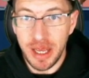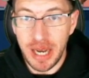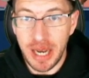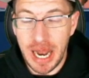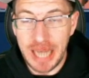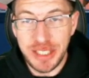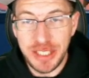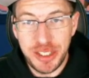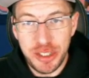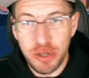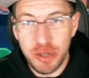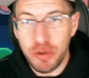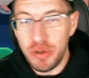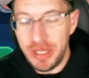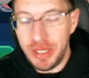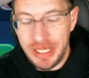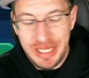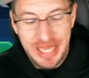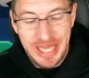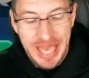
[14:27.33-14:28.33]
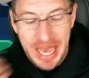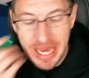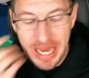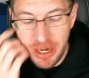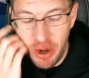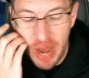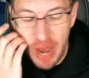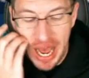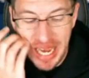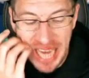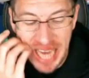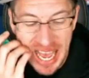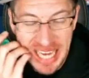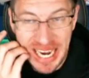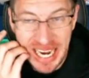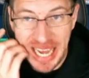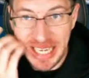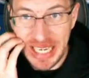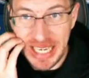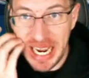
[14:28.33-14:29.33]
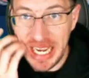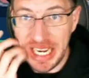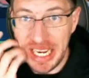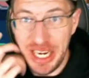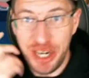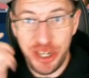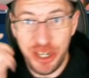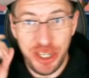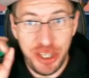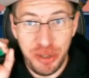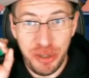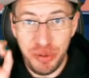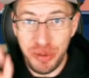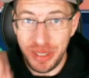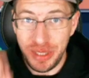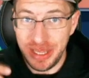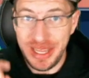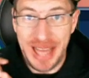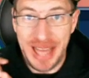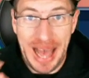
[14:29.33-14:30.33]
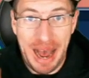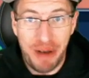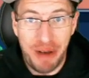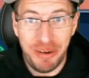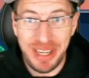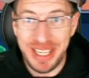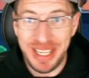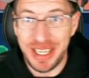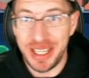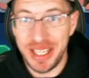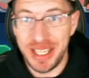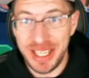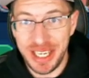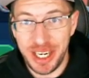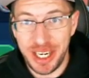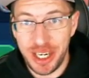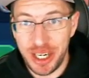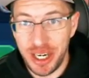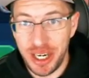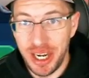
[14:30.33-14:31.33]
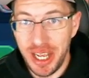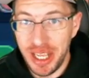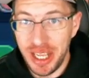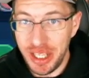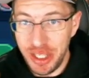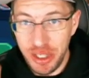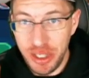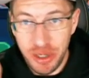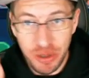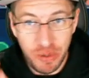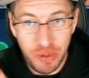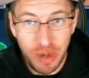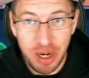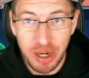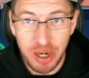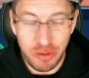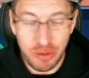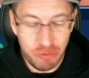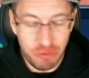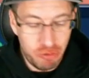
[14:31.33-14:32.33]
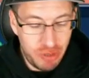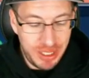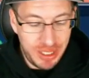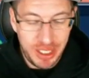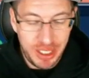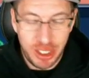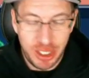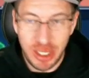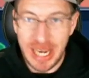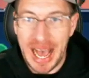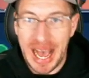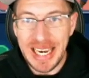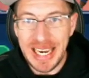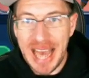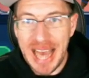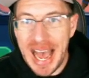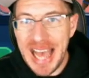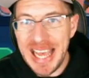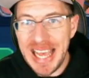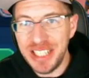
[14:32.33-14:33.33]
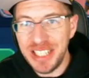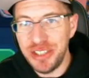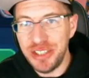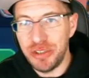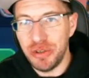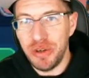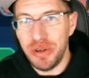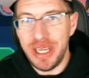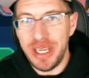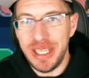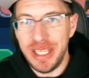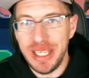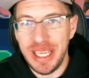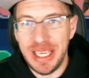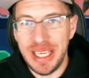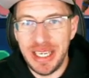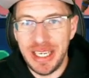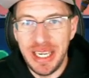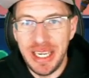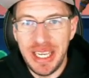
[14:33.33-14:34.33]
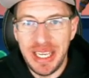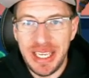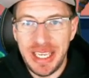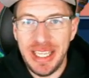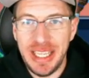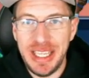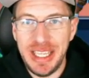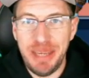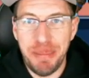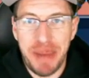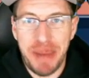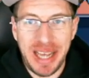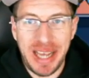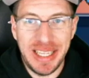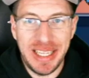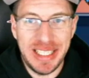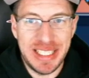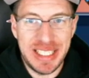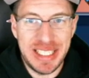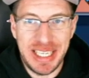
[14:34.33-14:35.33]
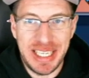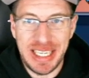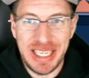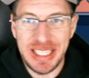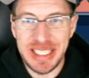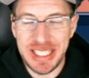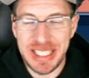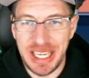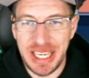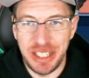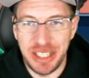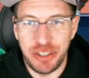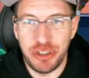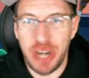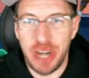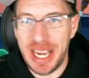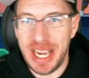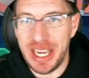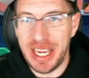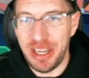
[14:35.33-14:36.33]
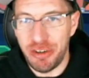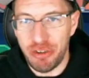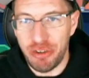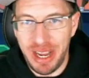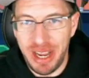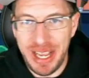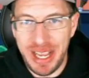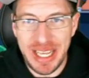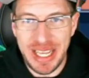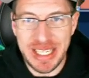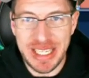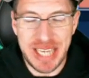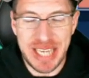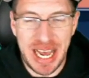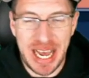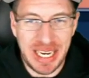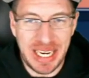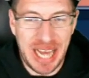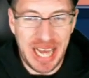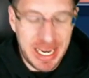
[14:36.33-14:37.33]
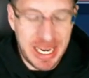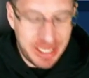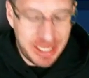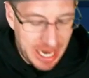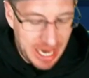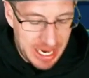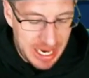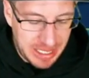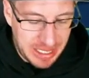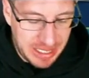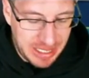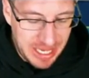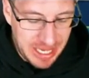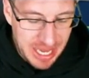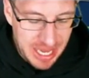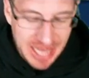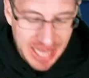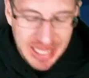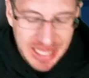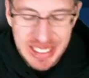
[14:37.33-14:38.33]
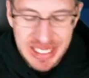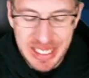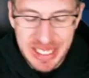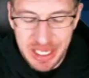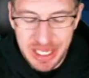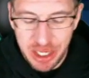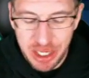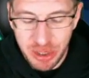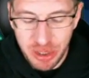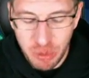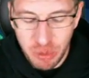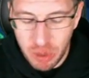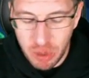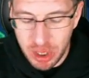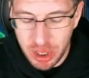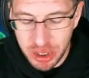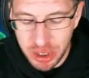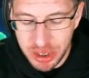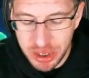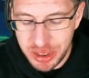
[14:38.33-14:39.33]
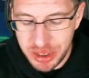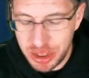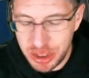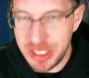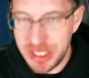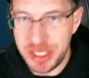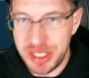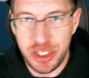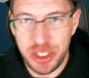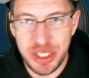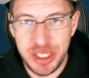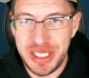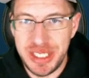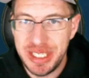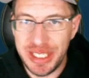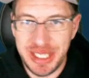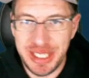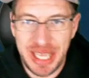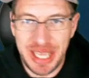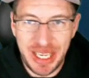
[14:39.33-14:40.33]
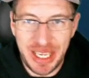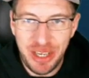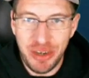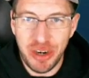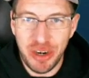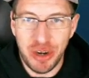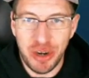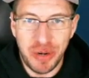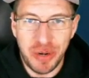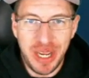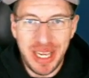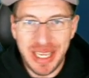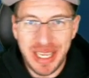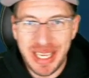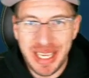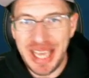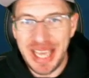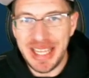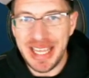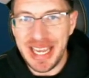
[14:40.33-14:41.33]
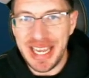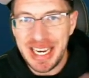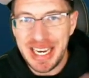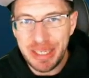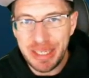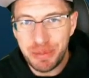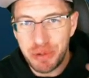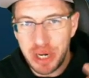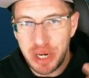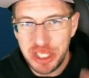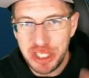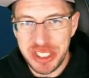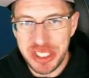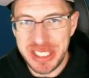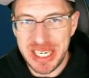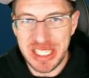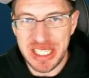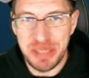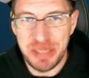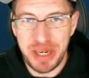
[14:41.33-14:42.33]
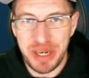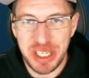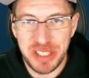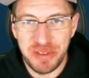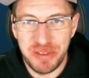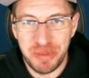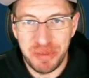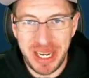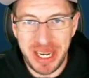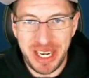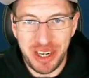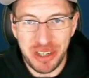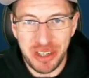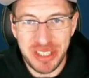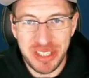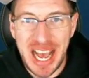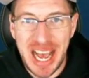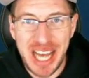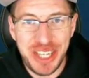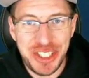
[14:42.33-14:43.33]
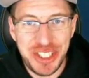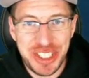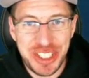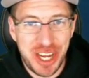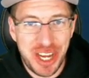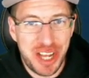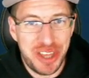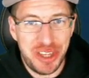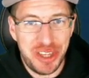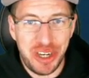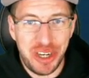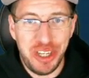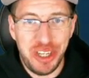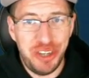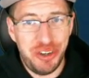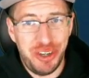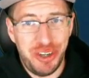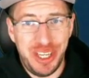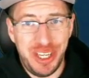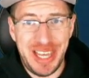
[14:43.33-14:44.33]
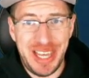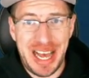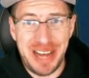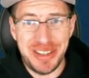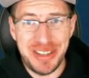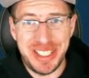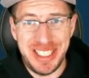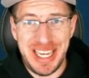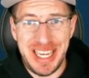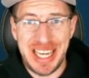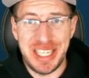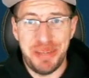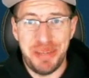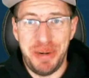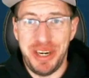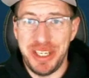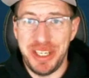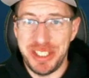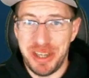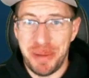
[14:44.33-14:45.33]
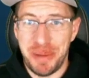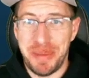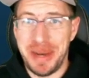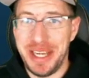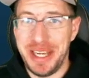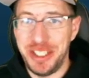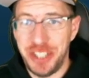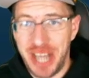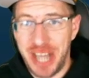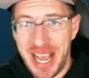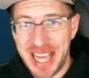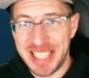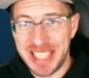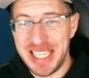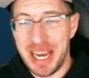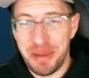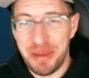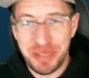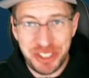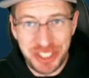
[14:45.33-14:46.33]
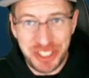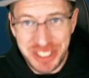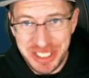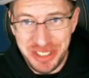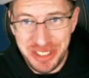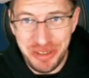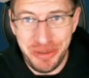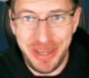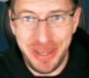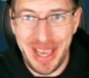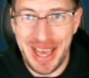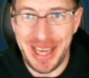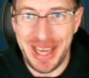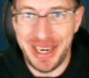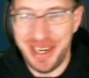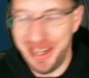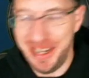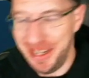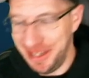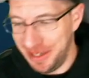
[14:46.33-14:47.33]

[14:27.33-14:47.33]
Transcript: Uh, so yeah, no, I, I I hear you loud and clear. You are really good. I, I enjoy like killing mindless things like dragon raids. I, I, I, I like to clear the world just just to like you know gain that precious experience for my heroes. I just got thirty three thousand experience on my jacks. How much did you get?